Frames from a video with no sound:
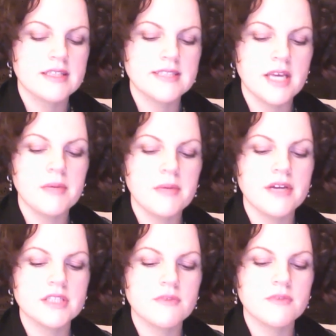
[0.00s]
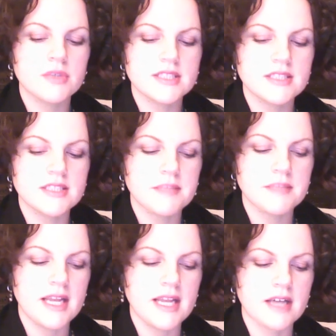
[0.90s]
The same air is forced into
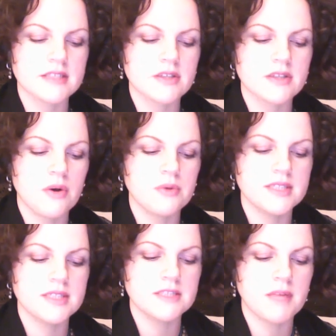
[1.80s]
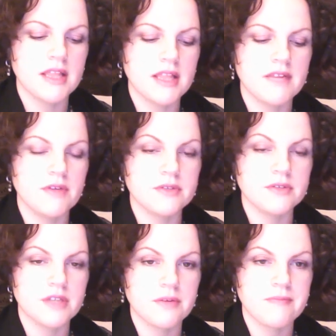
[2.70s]
my lungs, cold and smelling of
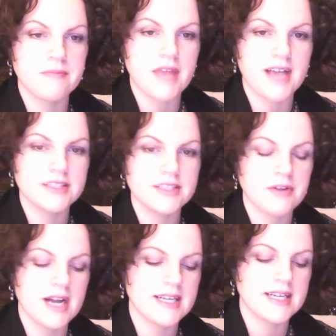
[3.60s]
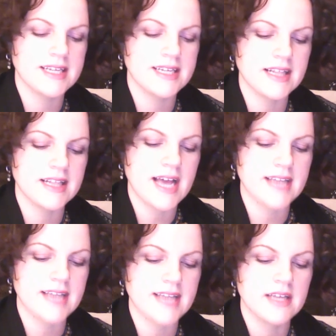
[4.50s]
ozone, ice crackling in a
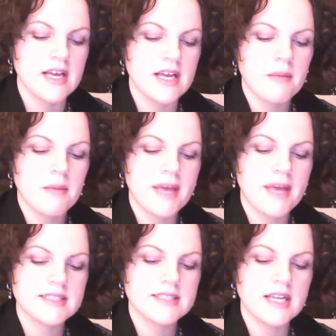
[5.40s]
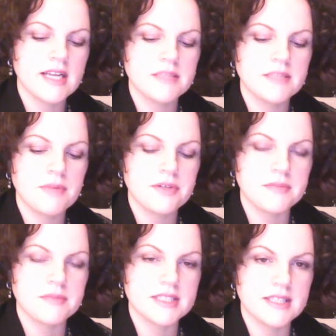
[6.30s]
glass. My exhalation
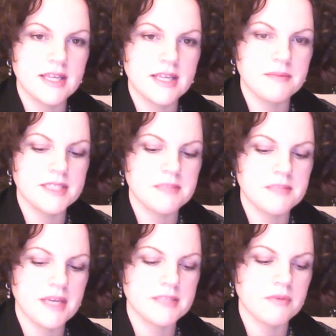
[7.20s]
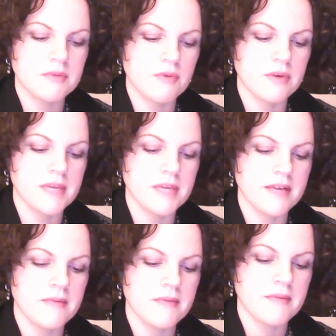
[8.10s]
plumes into the empty space before
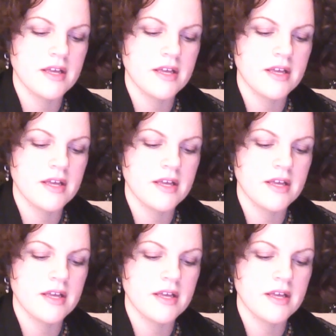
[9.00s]
me.